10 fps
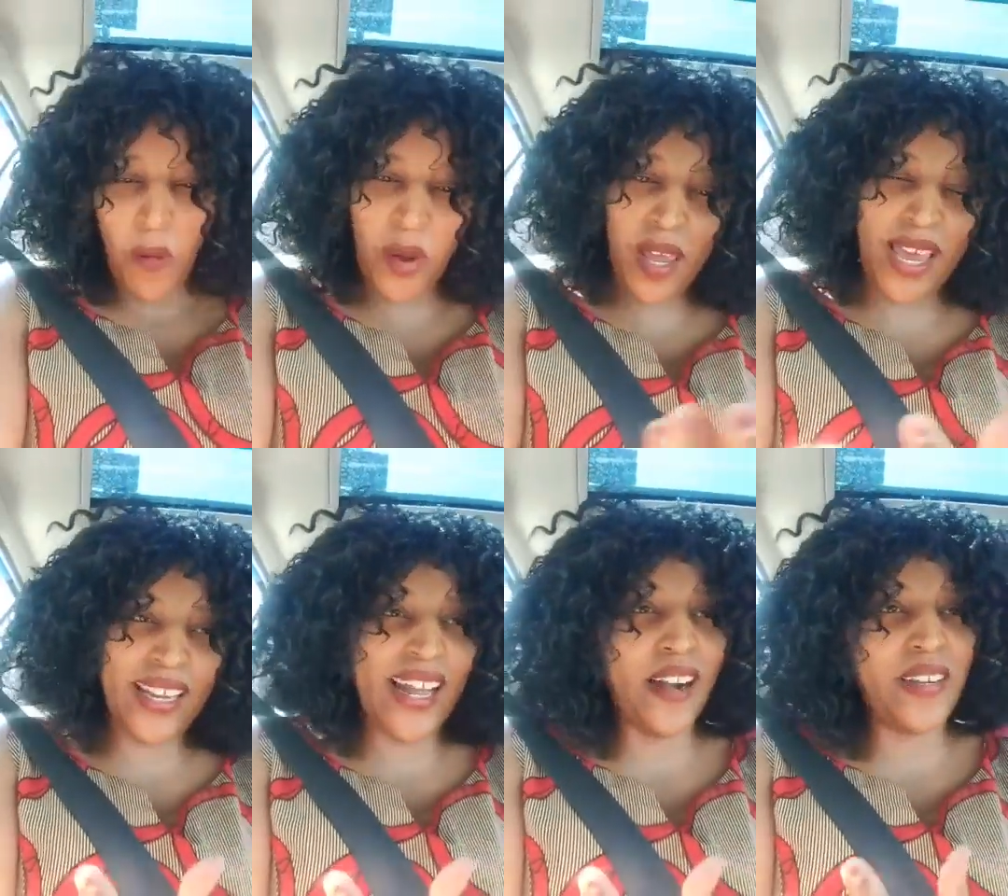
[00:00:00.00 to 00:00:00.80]
We
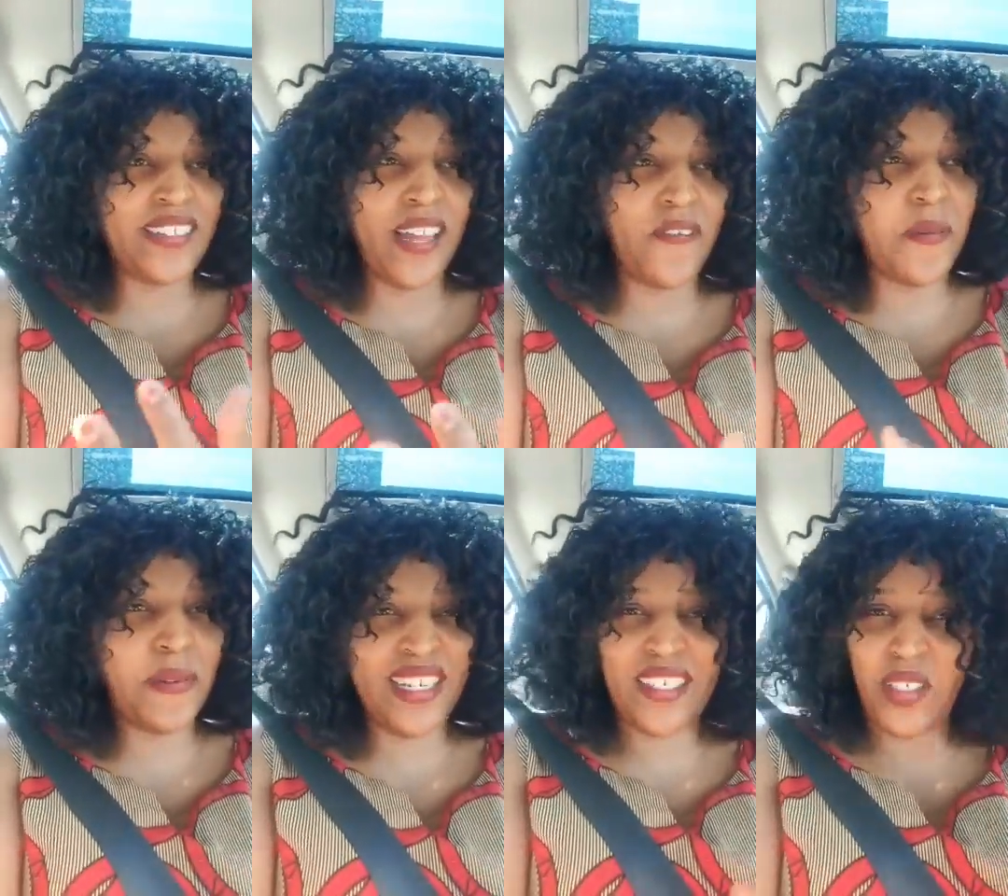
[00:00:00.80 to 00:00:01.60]
encourage
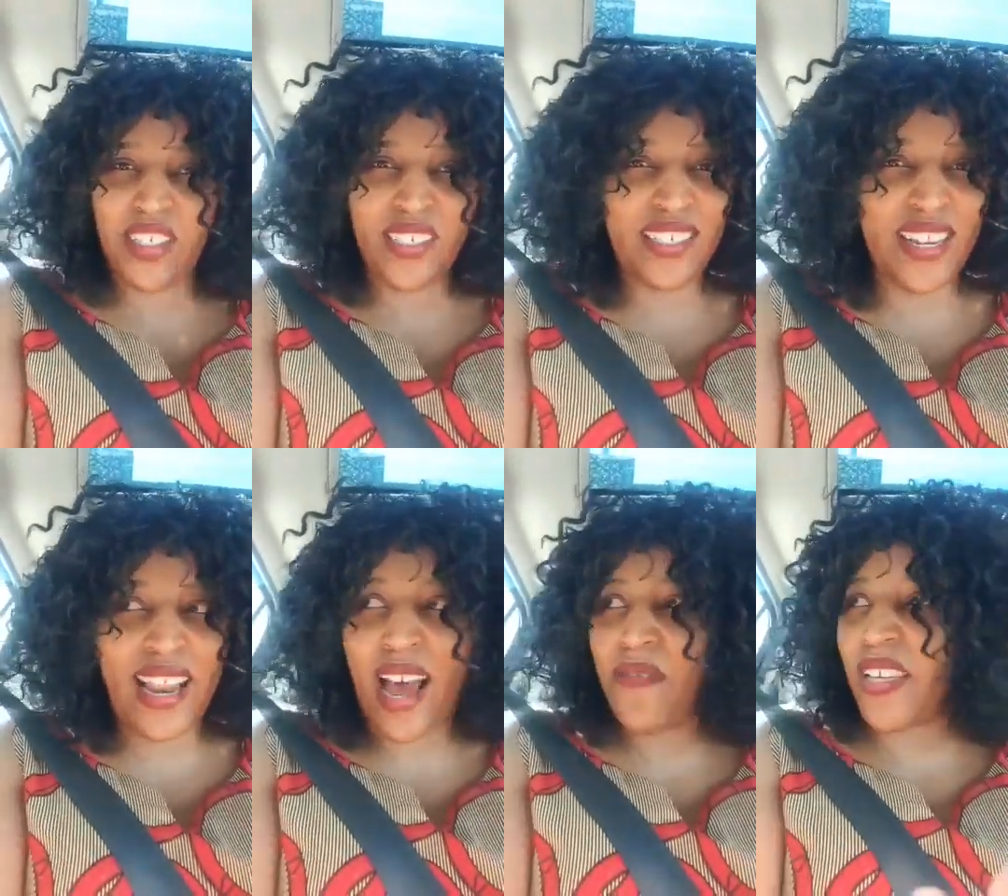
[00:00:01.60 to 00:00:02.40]
everybody to just
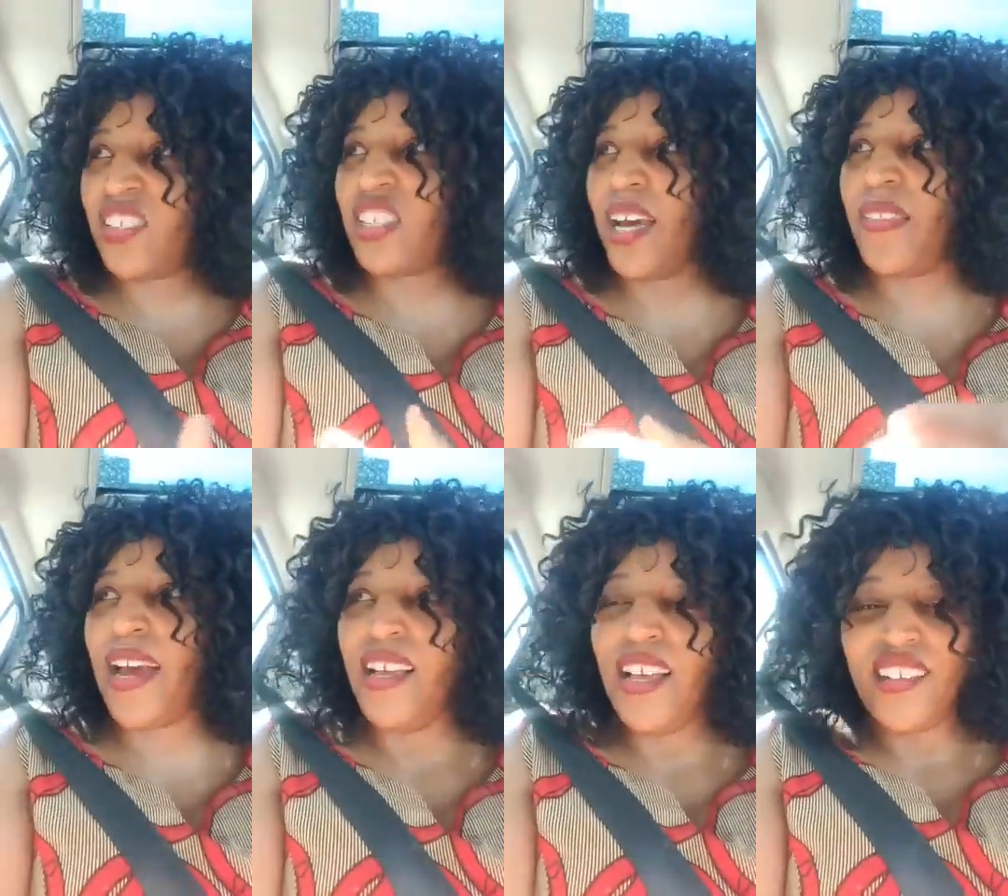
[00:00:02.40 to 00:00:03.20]
love each
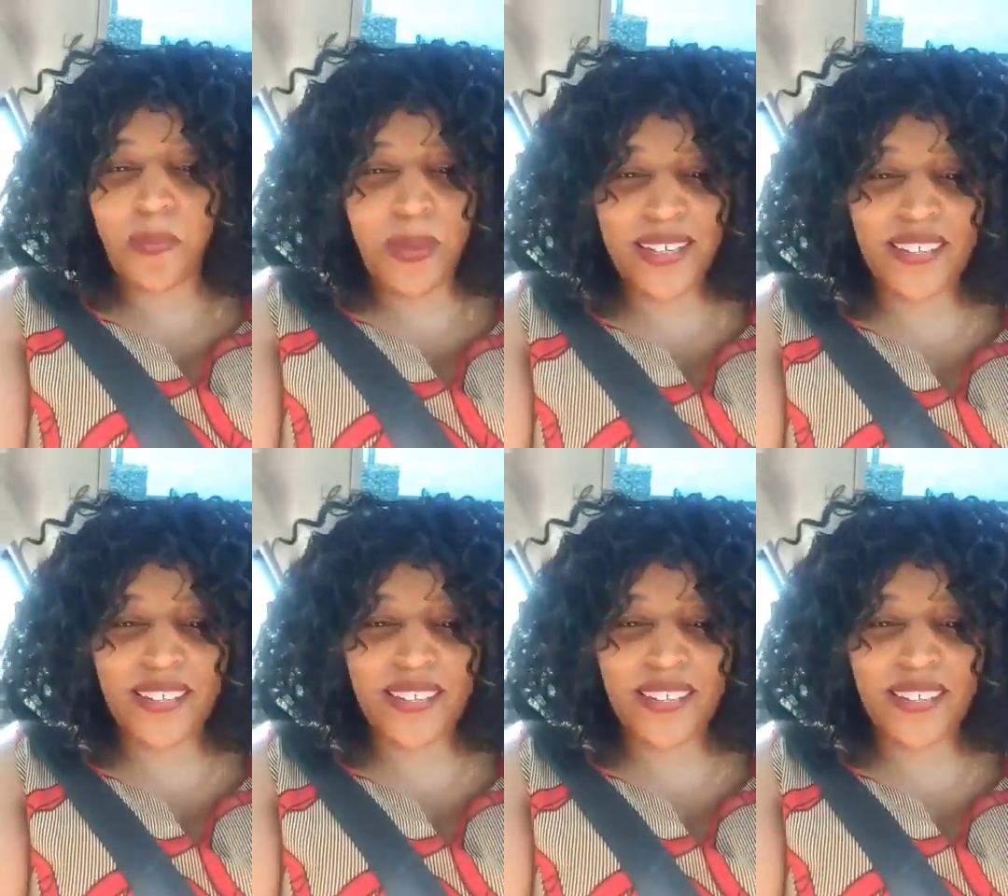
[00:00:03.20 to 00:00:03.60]
other. Speak